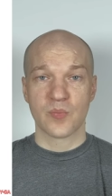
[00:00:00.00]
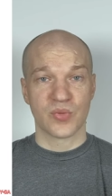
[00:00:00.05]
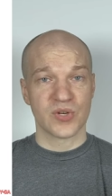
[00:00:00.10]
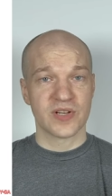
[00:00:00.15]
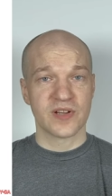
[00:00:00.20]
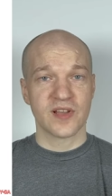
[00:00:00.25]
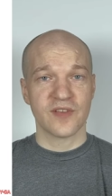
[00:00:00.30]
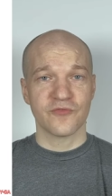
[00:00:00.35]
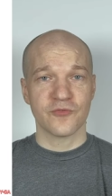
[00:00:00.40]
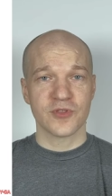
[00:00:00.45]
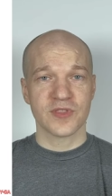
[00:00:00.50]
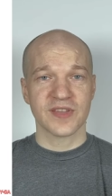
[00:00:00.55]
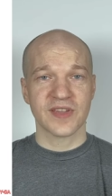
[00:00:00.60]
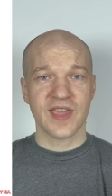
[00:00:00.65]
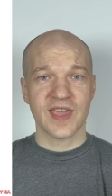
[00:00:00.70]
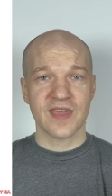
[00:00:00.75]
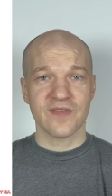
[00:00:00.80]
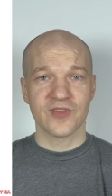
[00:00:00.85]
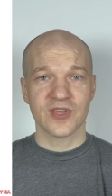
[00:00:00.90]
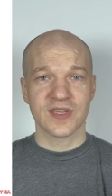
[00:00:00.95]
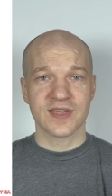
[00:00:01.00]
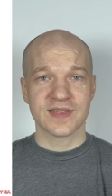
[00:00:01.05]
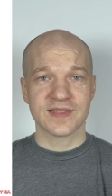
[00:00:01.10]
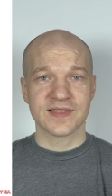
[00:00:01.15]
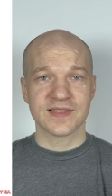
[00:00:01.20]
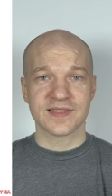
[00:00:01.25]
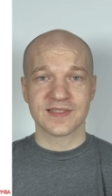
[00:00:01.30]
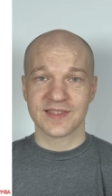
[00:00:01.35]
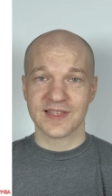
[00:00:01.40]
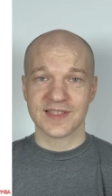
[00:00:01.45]
But enough with the
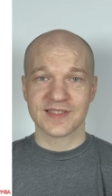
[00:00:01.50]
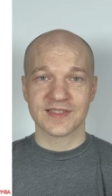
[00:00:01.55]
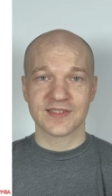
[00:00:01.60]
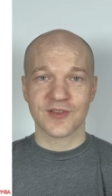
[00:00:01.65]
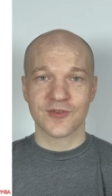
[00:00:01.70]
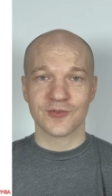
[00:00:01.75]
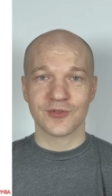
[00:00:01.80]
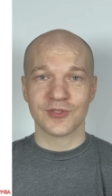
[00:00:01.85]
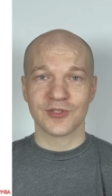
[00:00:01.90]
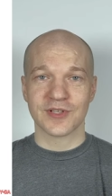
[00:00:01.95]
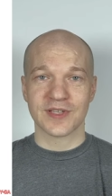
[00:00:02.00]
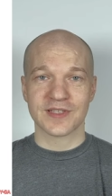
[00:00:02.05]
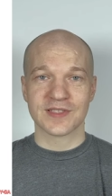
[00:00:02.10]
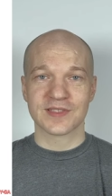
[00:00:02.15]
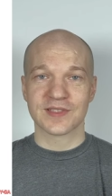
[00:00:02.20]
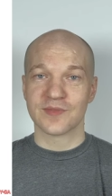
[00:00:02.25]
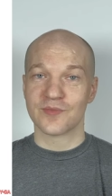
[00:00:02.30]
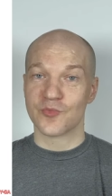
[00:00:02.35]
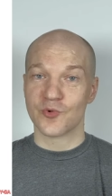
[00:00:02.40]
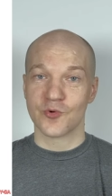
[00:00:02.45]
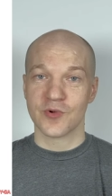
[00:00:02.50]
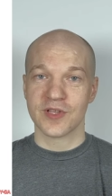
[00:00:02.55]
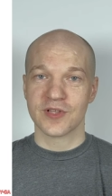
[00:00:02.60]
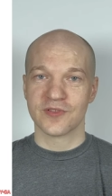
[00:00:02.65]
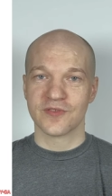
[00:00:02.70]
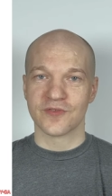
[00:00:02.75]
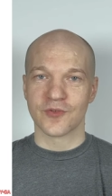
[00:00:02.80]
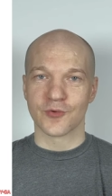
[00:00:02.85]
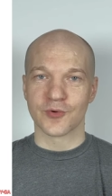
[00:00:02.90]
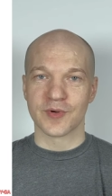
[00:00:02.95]
caveats, let's go look at some
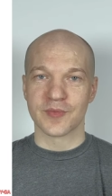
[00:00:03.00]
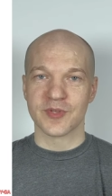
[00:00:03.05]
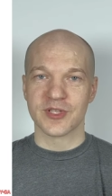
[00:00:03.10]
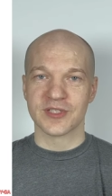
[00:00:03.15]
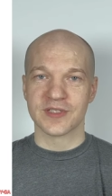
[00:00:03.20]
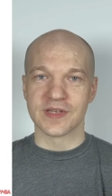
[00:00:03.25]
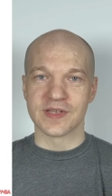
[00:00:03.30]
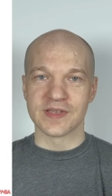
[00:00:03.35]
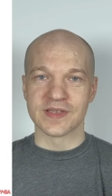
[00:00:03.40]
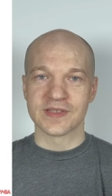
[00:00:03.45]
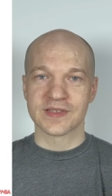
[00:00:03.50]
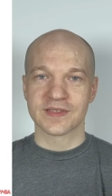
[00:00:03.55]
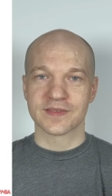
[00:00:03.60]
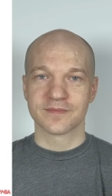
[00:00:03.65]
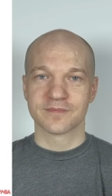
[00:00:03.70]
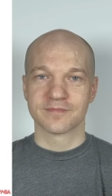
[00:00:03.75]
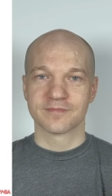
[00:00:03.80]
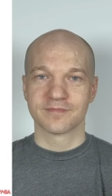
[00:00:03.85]
real vulnerabilities.